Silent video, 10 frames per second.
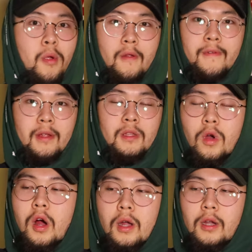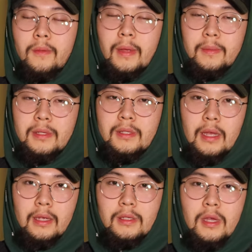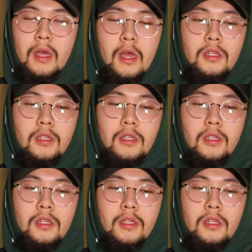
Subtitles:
perfect. We're all going to make mistakes.